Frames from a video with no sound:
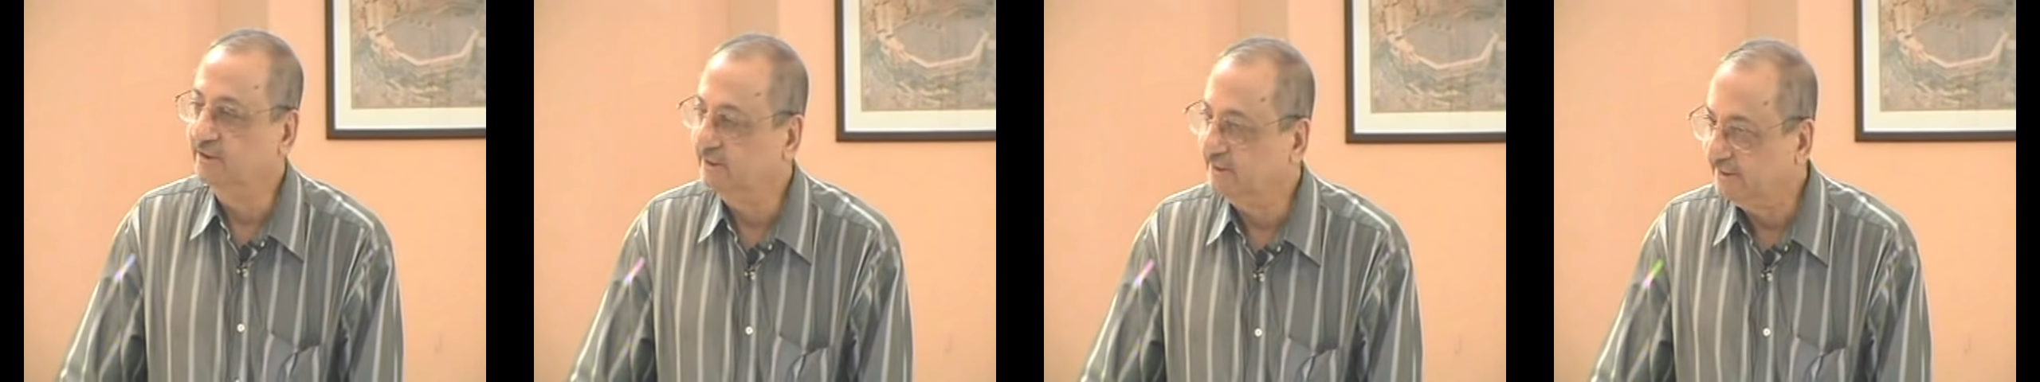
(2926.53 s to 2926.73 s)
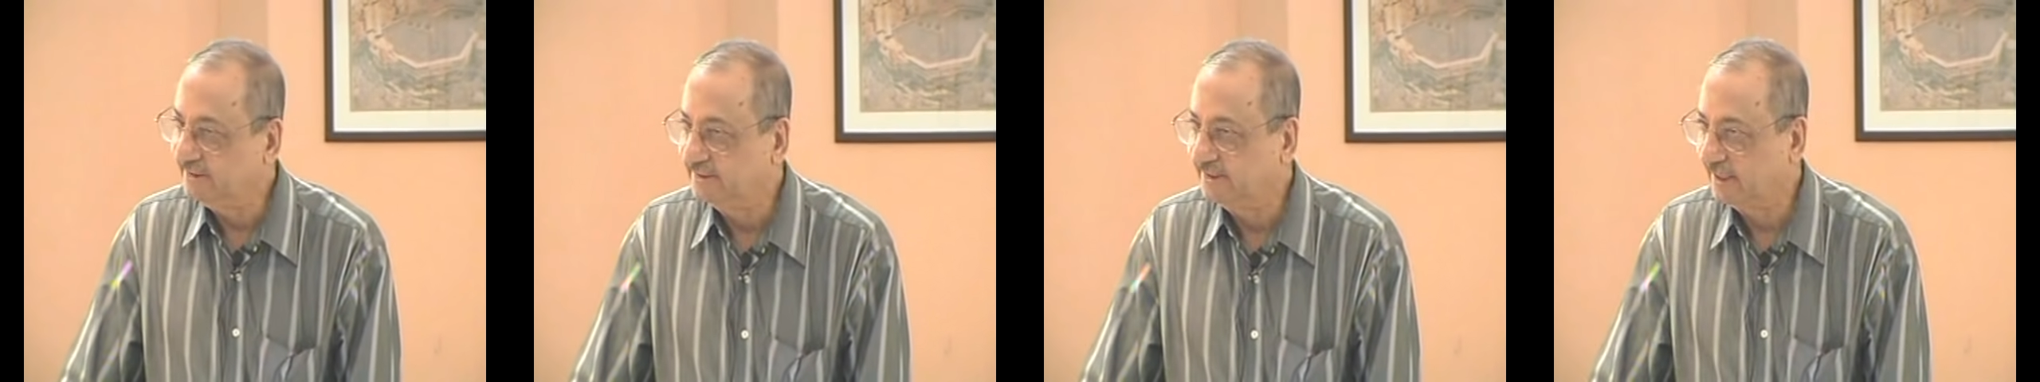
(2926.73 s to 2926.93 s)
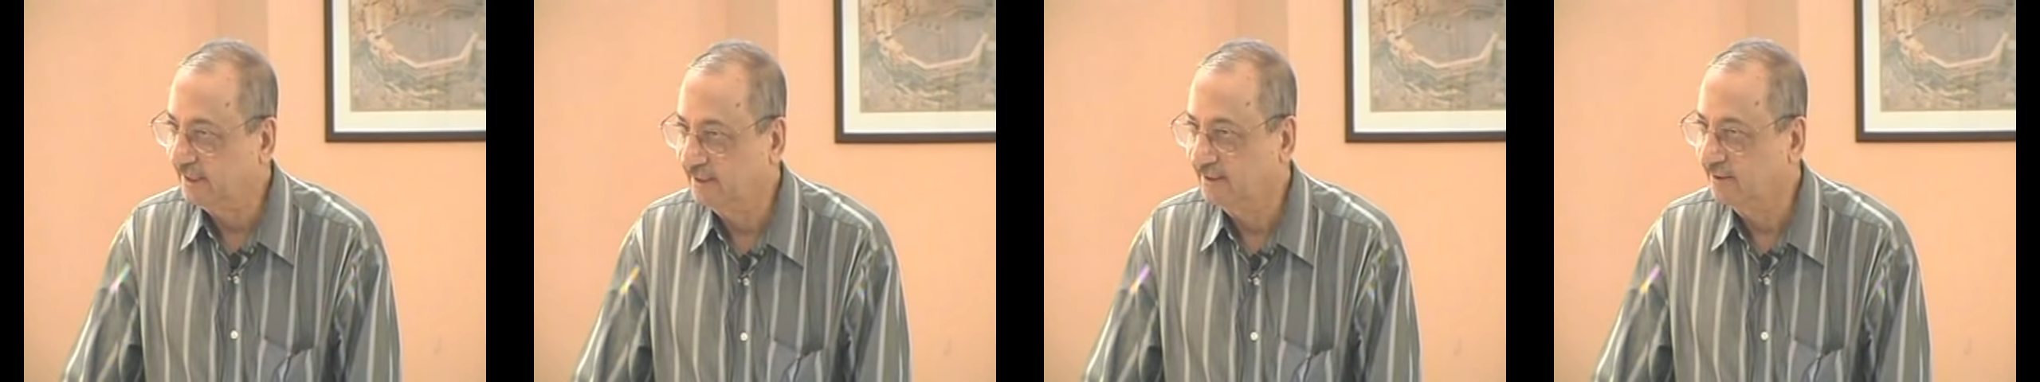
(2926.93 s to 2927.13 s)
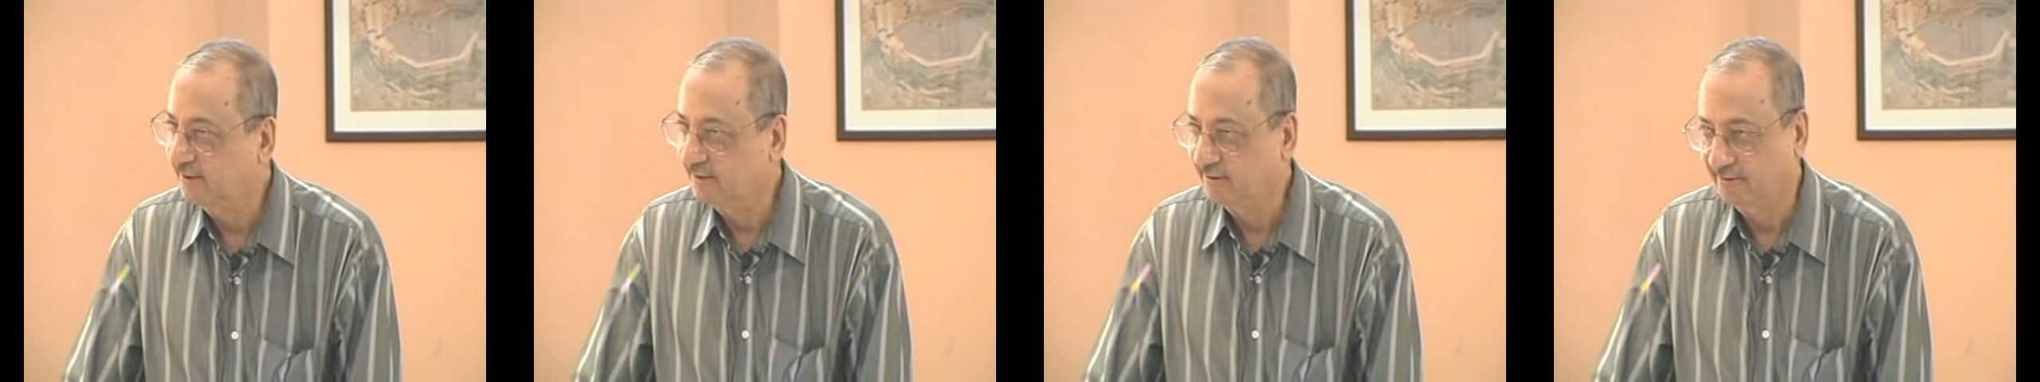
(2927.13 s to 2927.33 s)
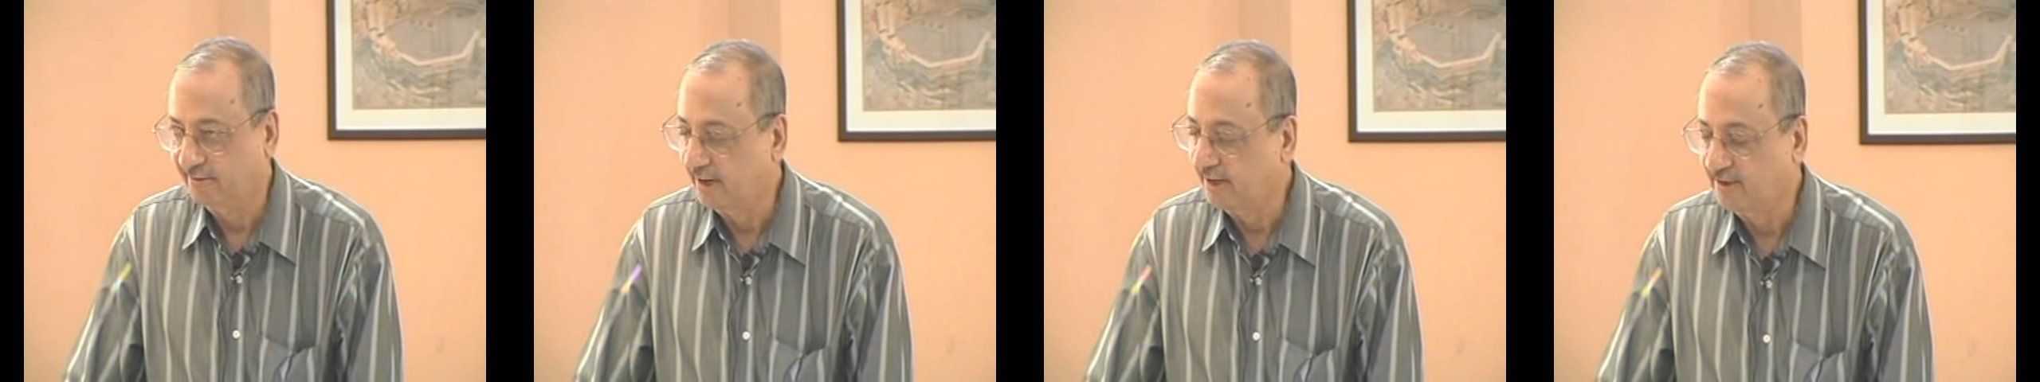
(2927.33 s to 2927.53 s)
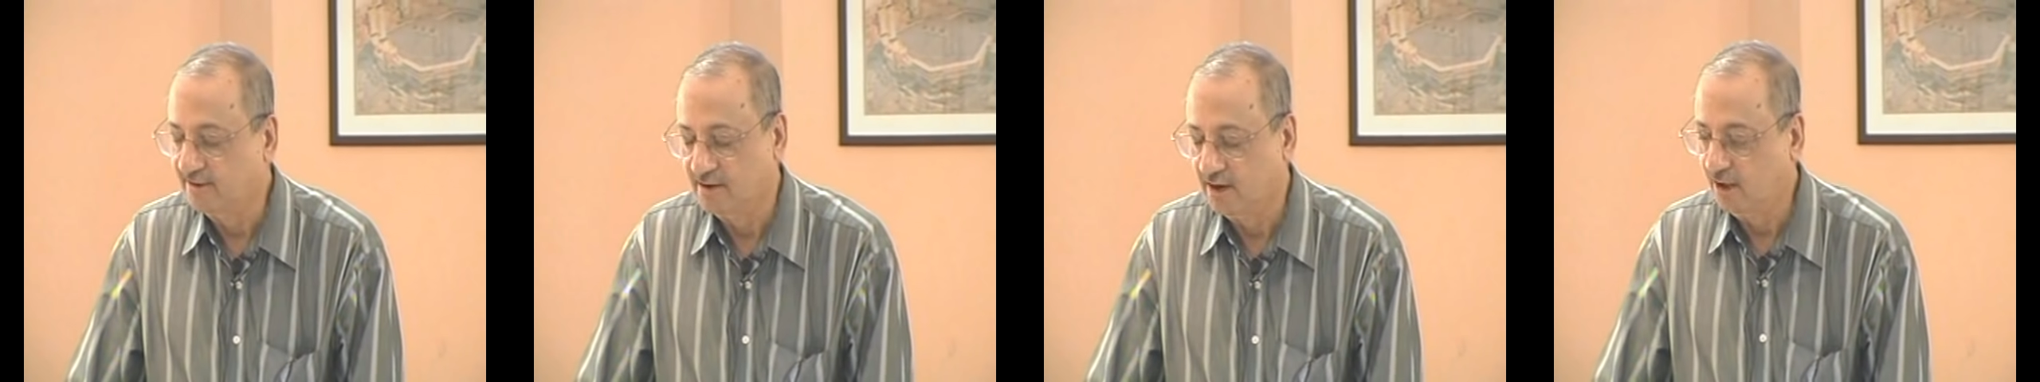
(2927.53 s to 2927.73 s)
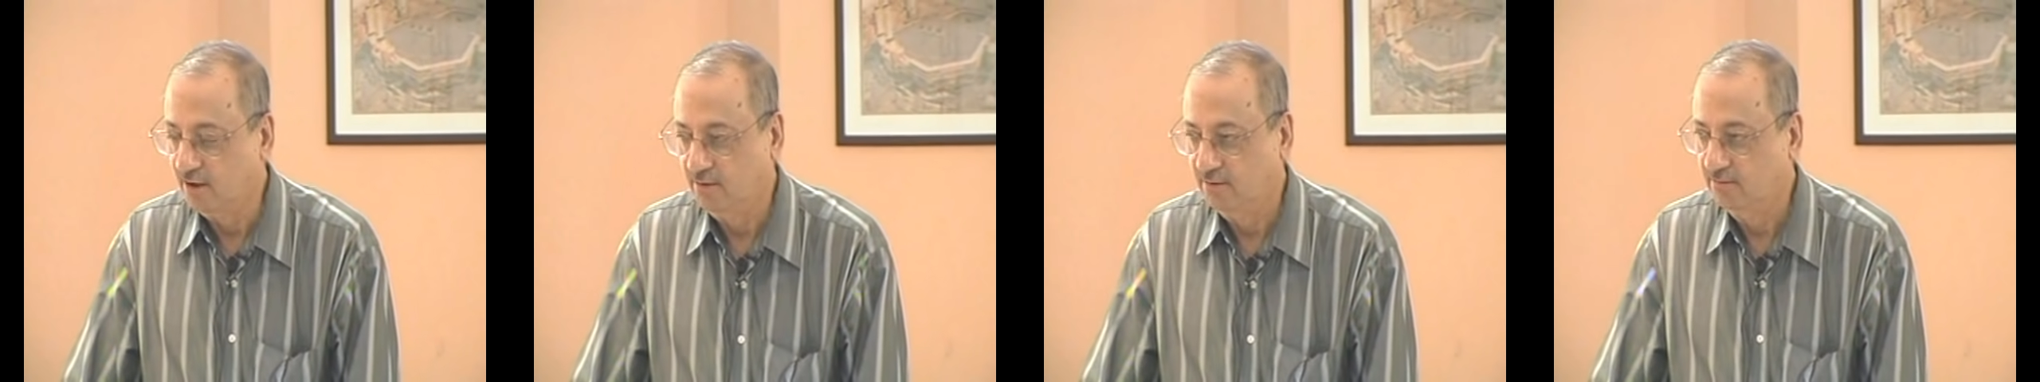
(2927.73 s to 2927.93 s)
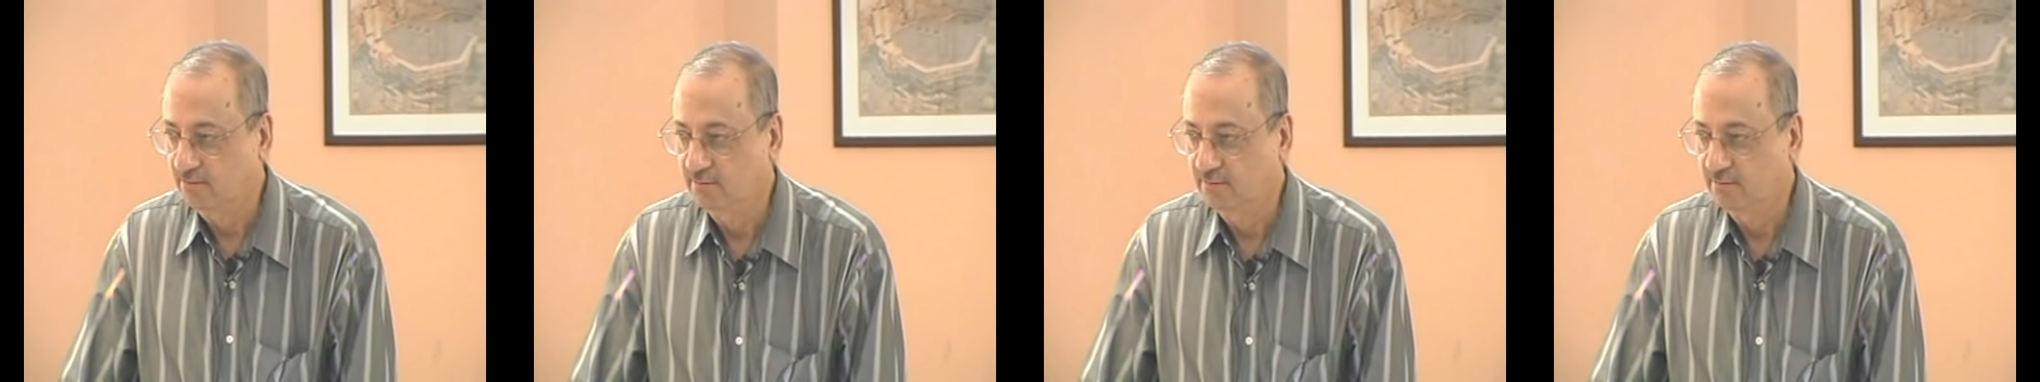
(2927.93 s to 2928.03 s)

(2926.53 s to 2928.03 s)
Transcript: detail right now.